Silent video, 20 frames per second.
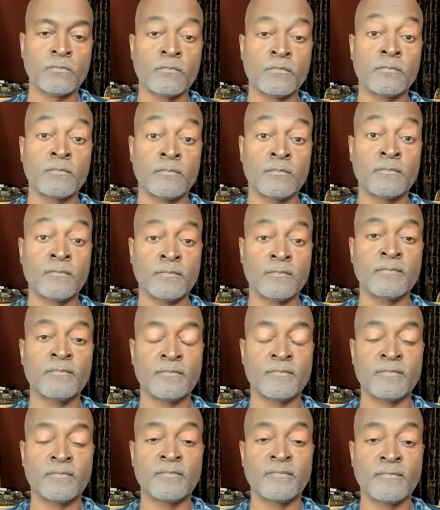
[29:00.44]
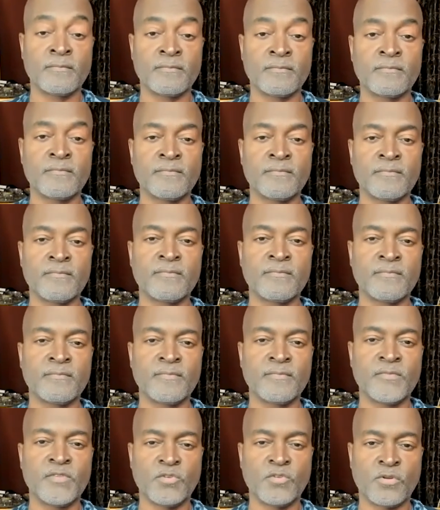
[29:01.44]

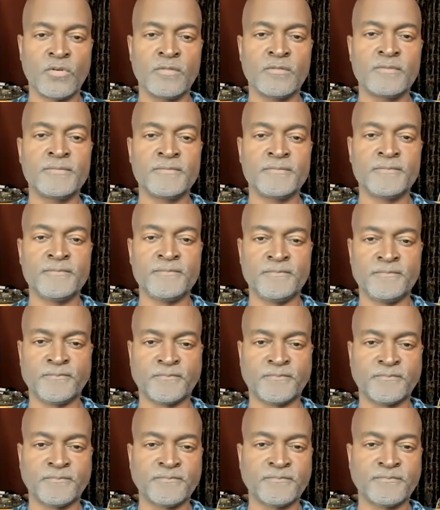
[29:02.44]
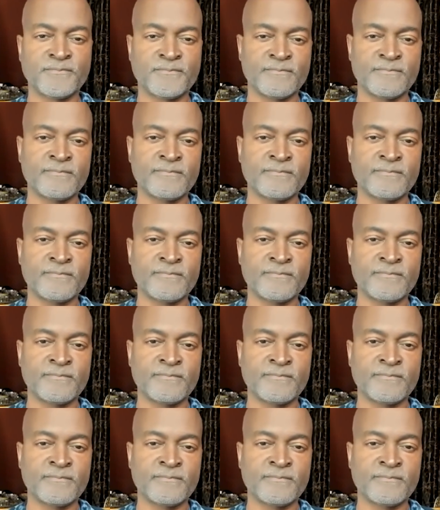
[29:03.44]
(silent)